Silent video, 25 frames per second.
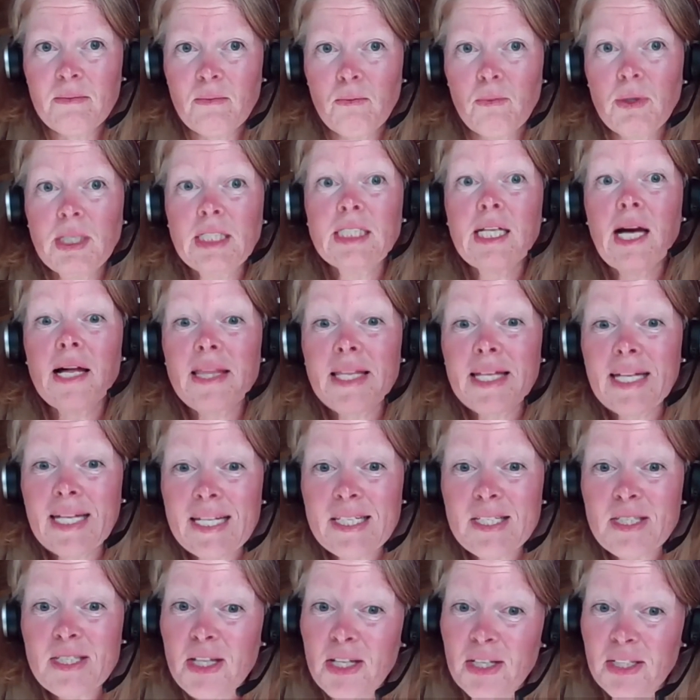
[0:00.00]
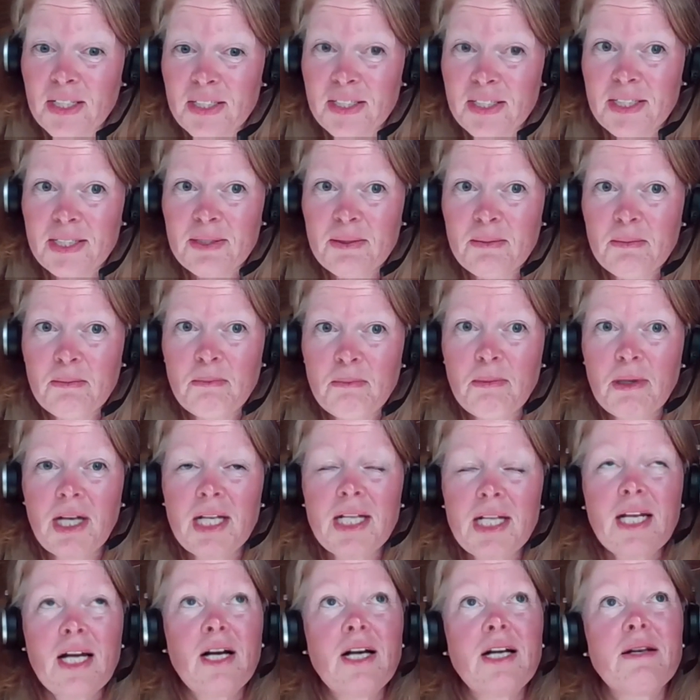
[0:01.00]
which I think is good,
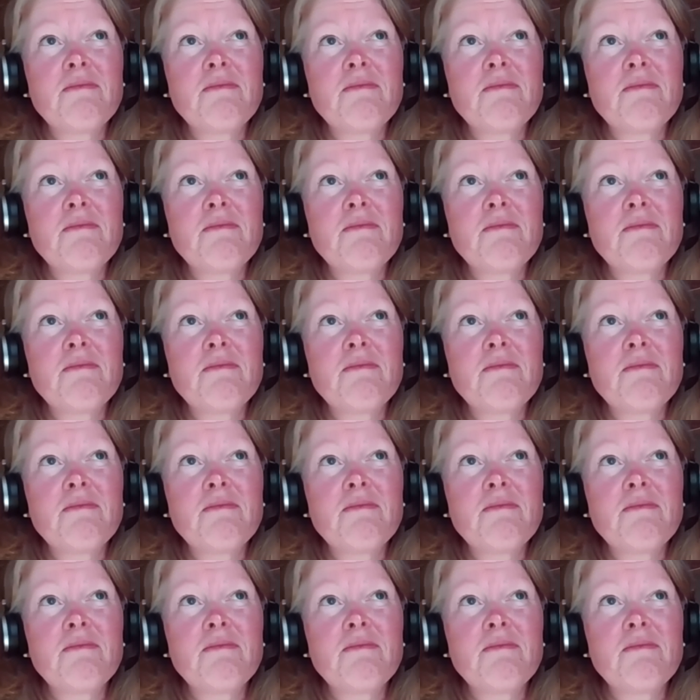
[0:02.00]
but